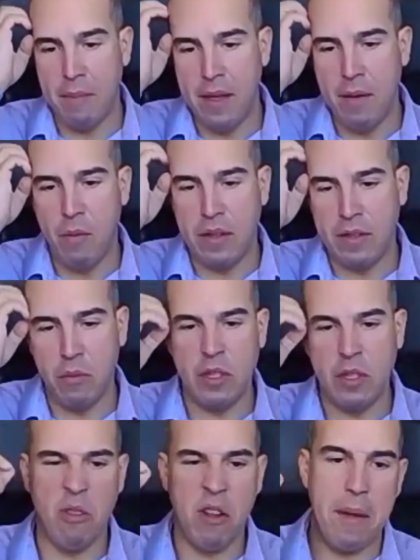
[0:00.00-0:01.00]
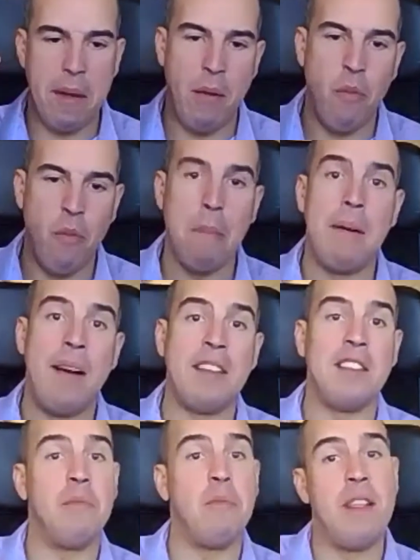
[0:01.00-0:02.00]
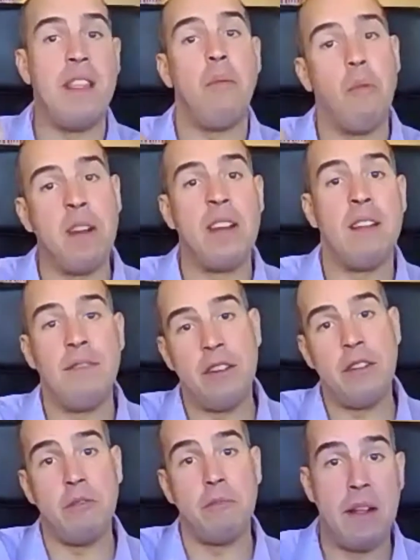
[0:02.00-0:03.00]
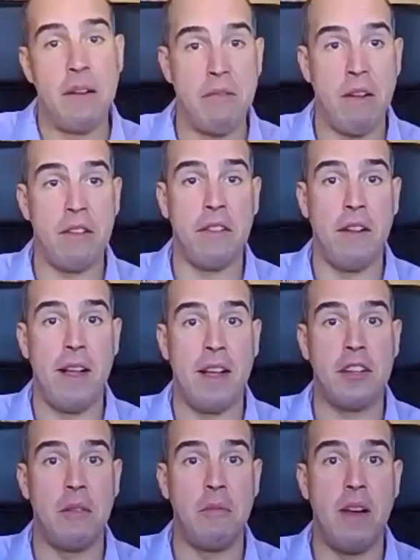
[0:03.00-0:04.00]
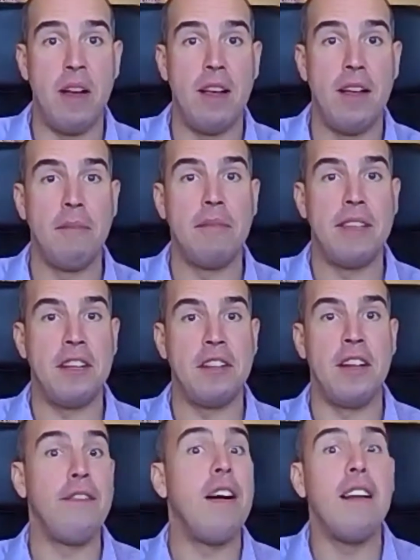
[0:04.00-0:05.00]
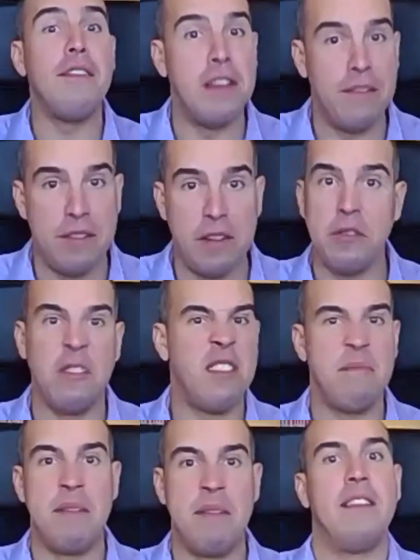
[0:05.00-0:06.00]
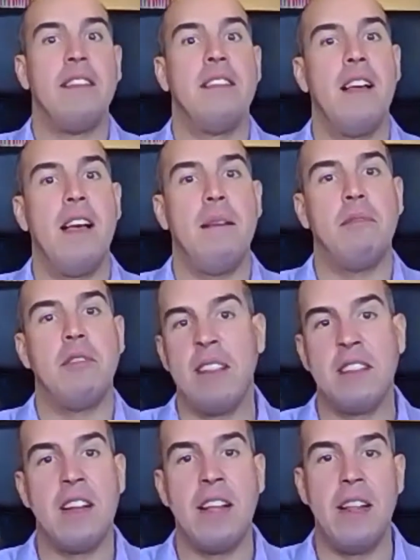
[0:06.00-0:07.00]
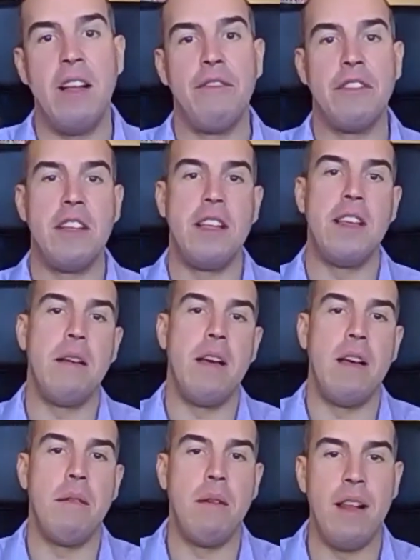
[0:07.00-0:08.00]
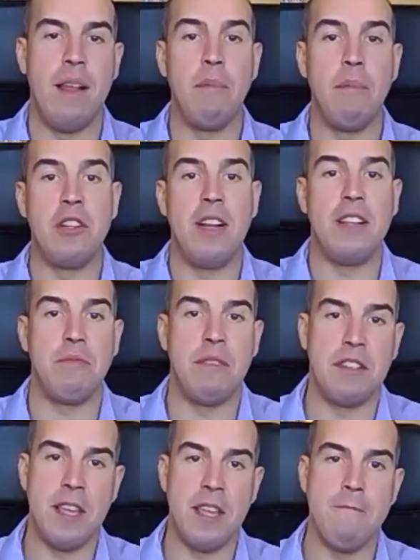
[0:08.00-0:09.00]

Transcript: we're talking about one person where that one individual's been, rather than actually where potentially five individuals have been. So that's clearly obviously much less risky.